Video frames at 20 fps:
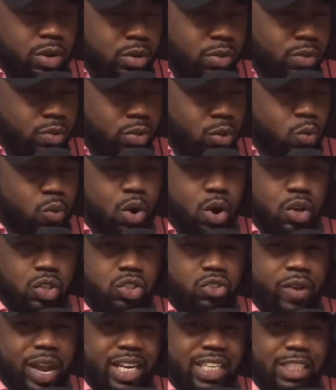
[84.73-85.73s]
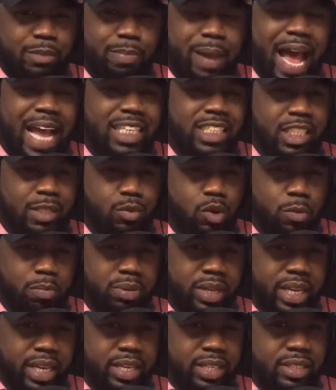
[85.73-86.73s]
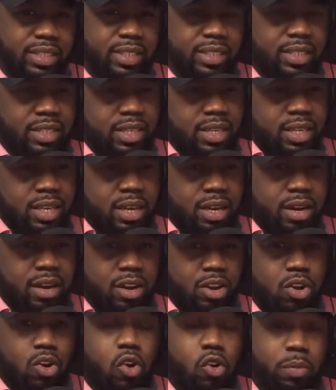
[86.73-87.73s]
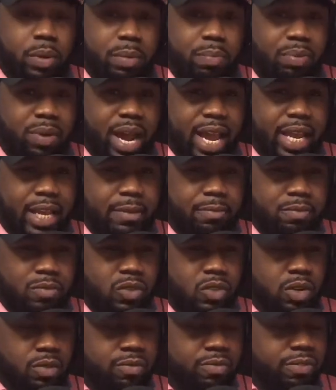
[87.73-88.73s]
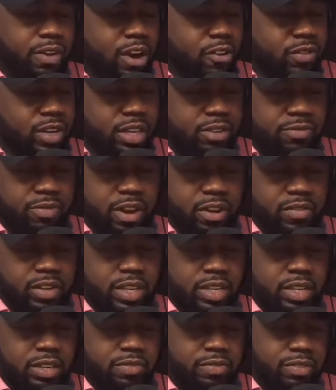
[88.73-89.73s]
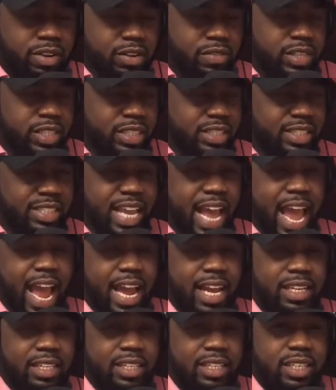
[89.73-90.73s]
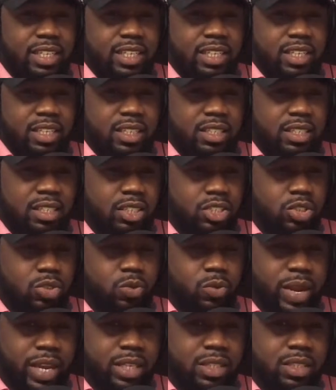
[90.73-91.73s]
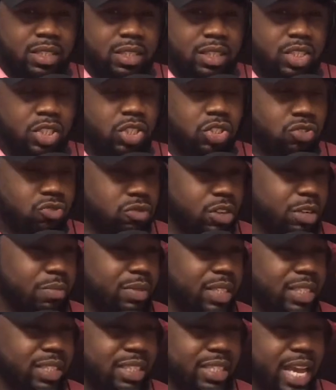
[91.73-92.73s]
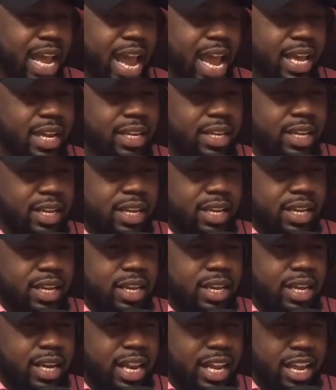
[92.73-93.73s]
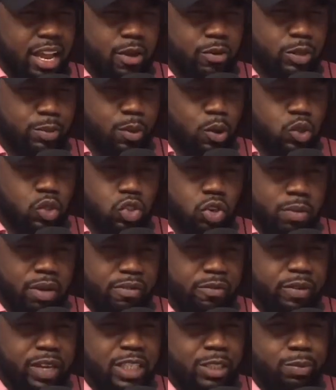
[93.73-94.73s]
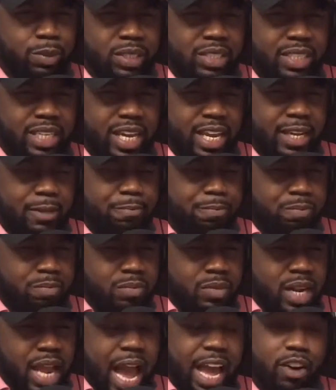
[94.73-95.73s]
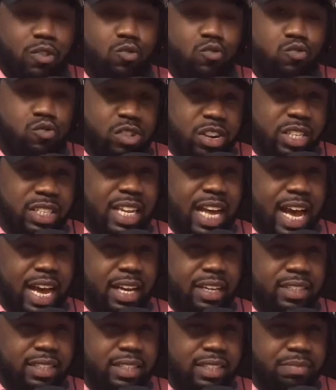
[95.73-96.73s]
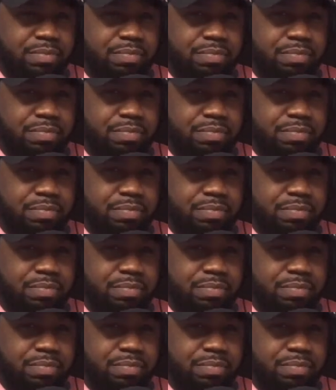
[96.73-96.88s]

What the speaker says: the world's greatest basketball players, Kobe Bryant. Very, very, very sad situation, extremely sad. And I was posting on my Facebook today, I didn't realize